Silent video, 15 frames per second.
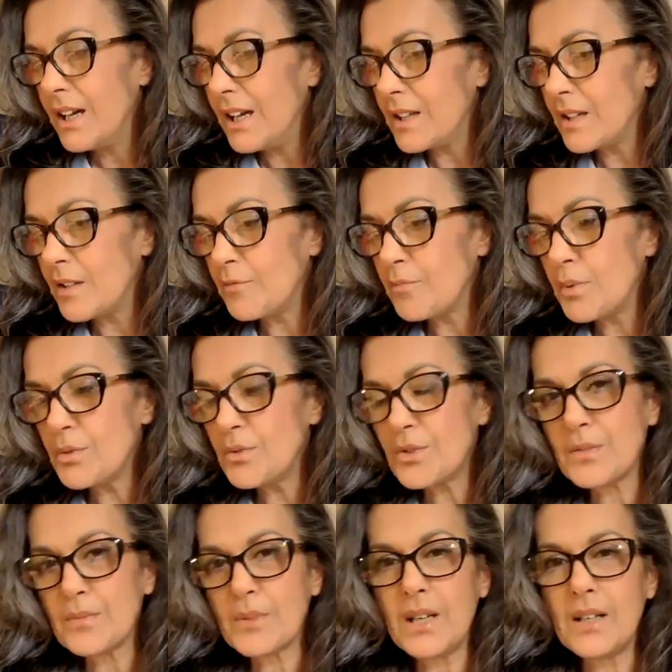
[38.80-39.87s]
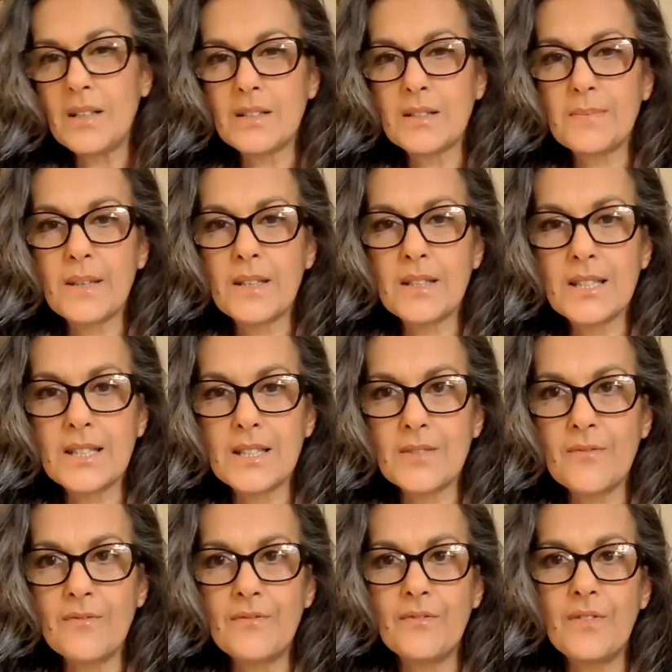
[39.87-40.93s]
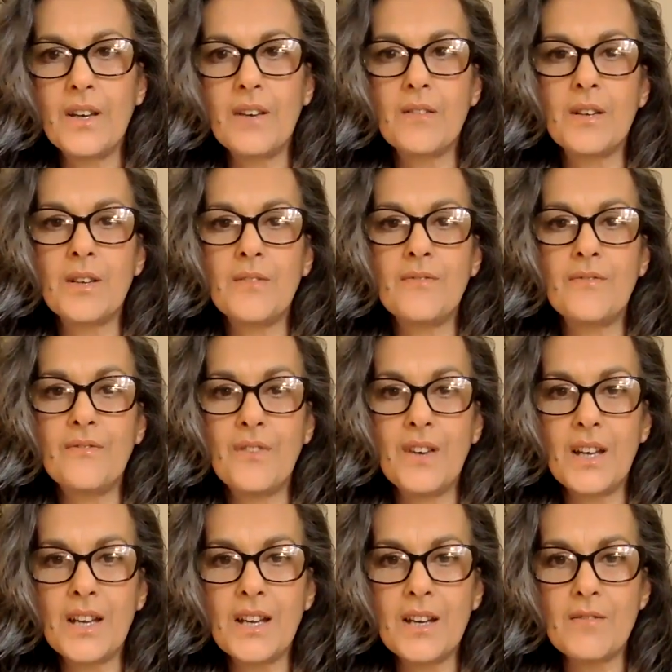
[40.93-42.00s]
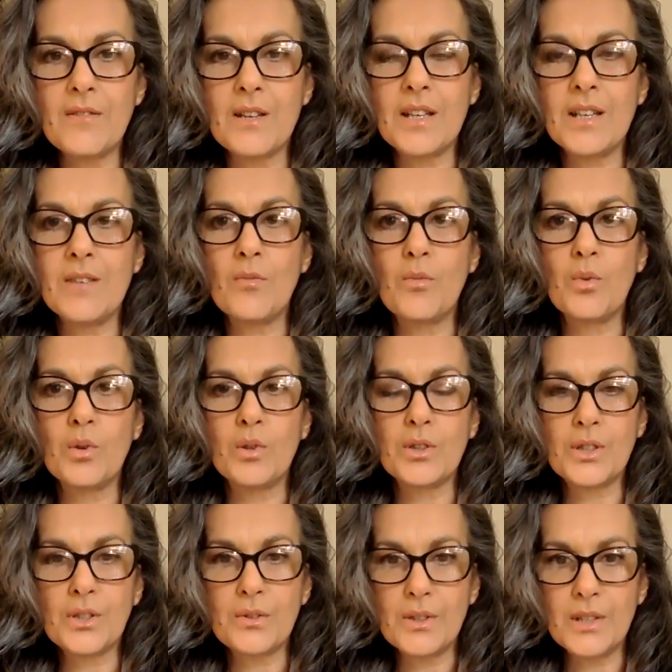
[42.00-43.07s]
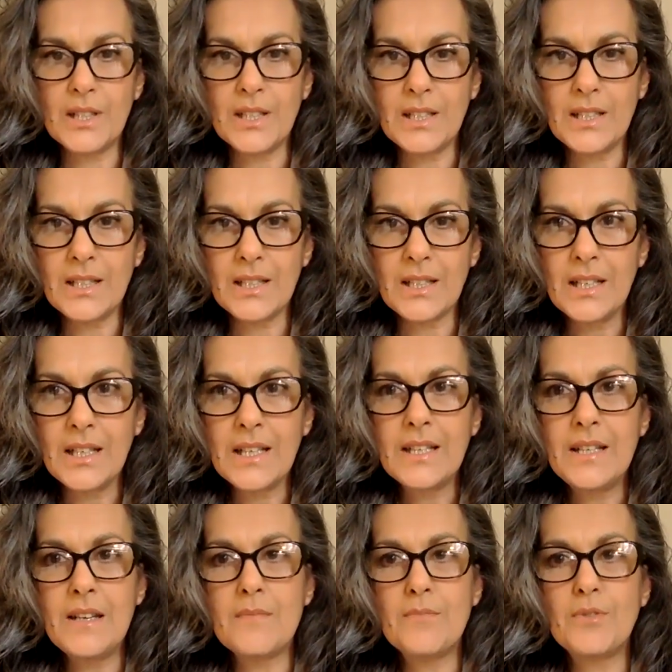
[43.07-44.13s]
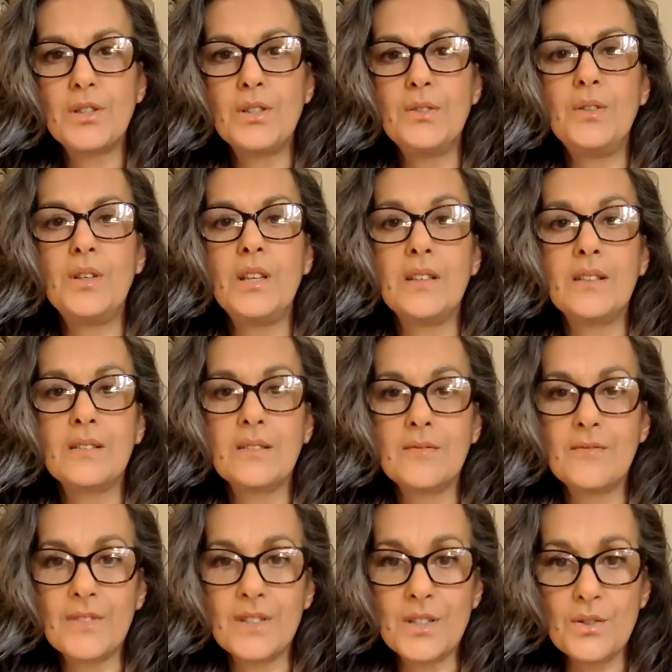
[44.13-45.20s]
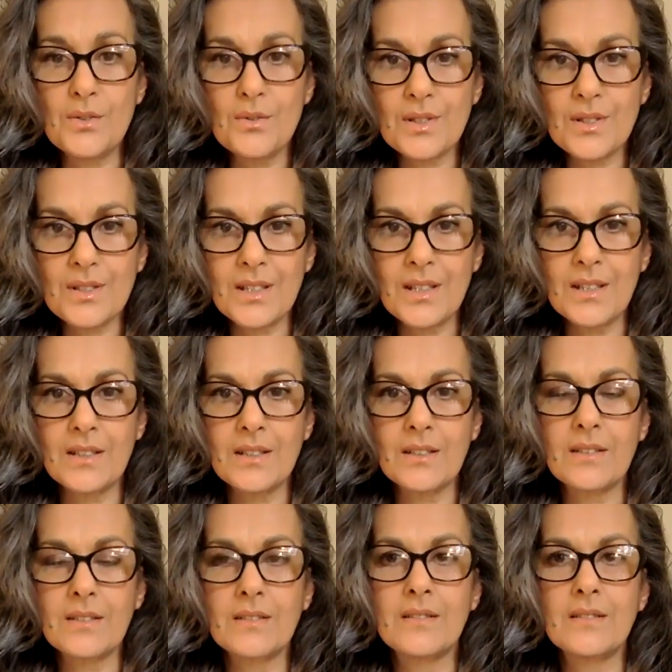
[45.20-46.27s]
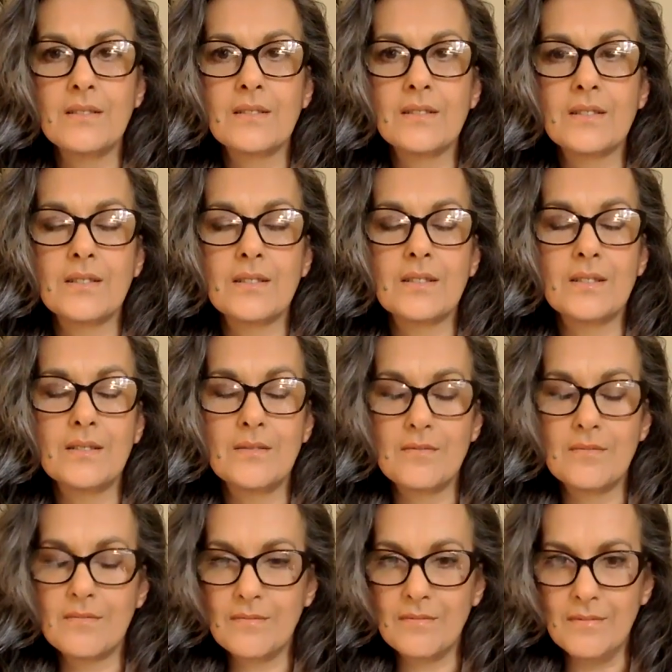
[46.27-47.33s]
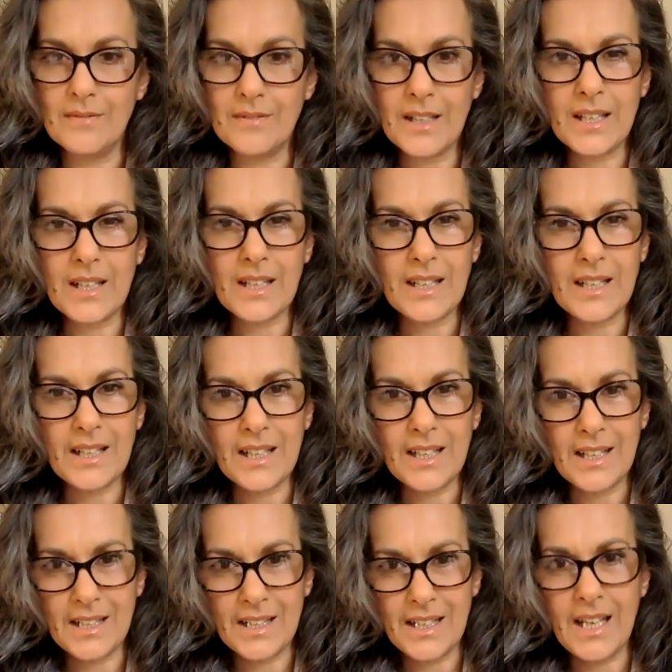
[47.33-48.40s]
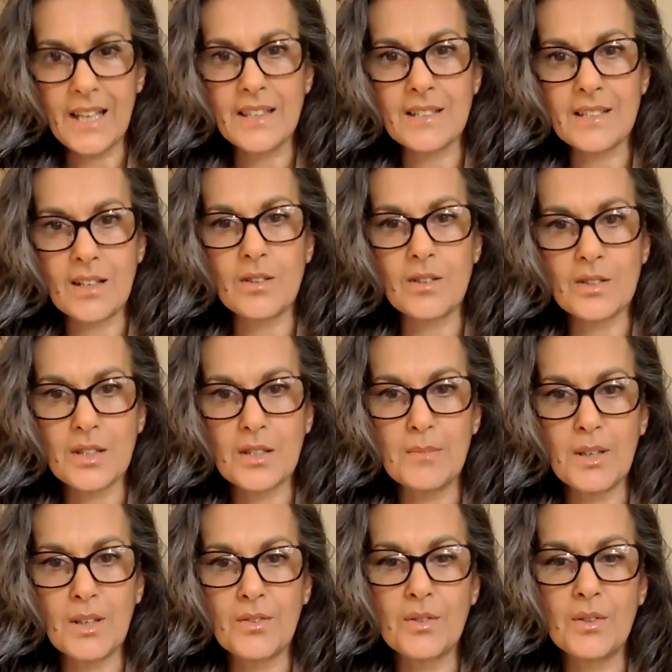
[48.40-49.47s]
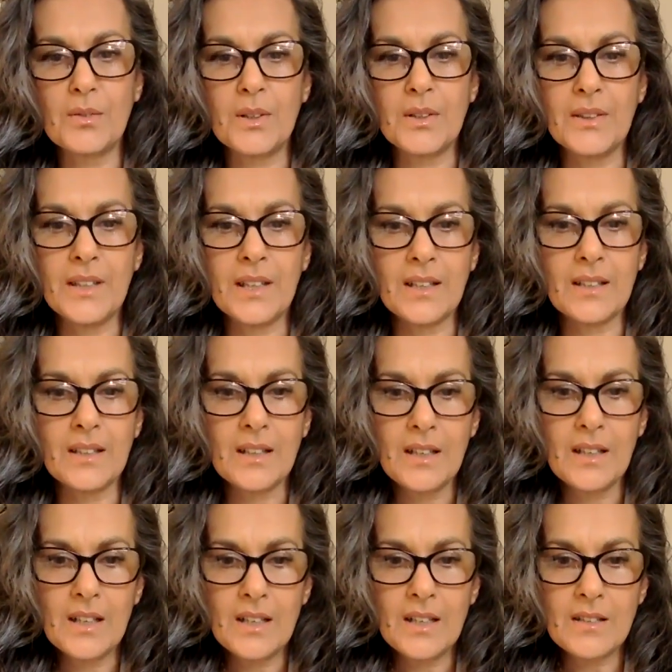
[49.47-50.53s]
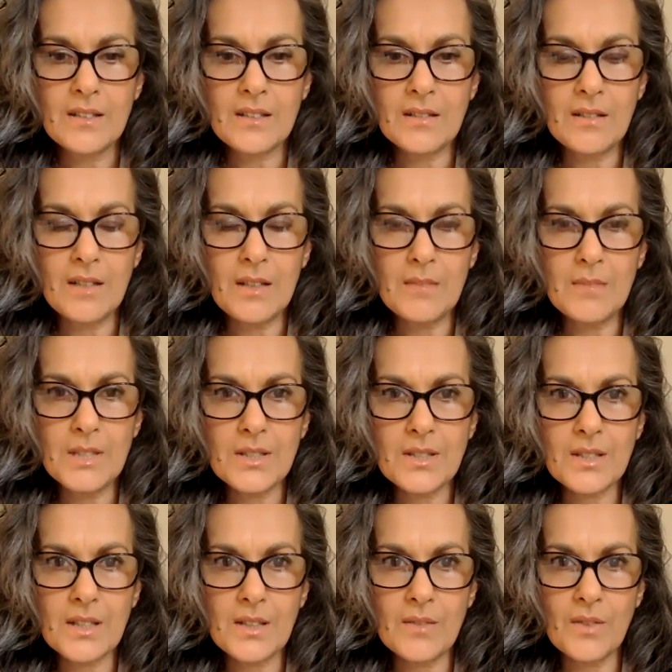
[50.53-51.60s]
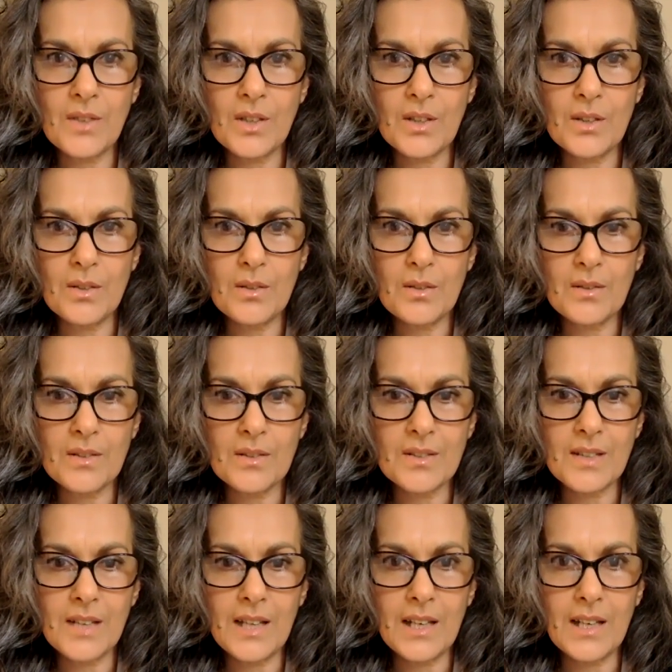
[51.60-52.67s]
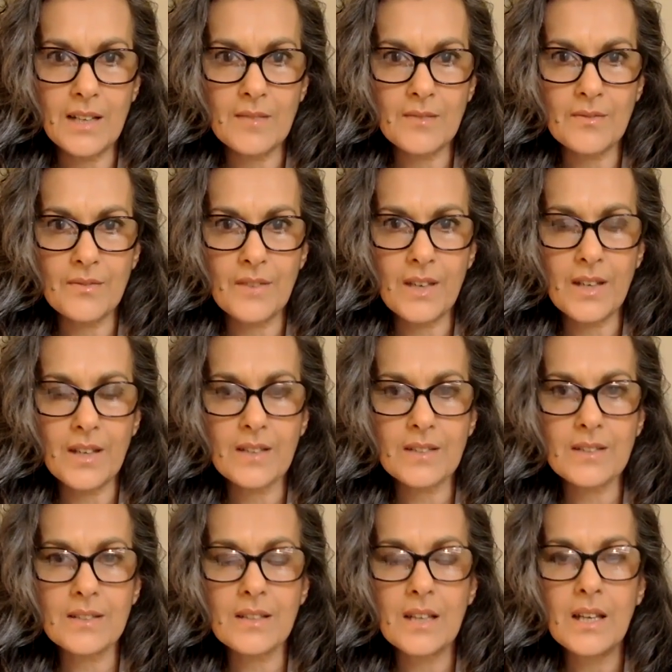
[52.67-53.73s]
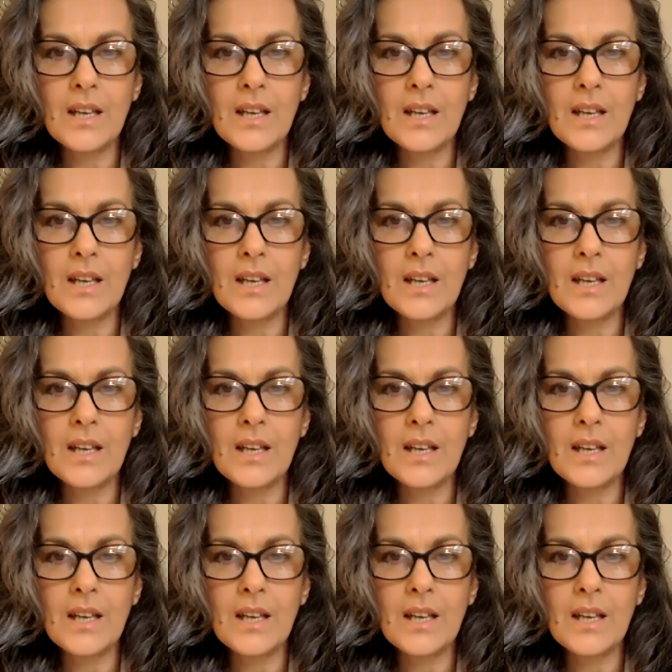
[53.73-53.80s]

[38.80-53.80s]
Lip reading: and I've pulled some cards because it's very, very watery, Neptunian, Venusian, and there's lots coming through on that. So let me just give you the salient facts.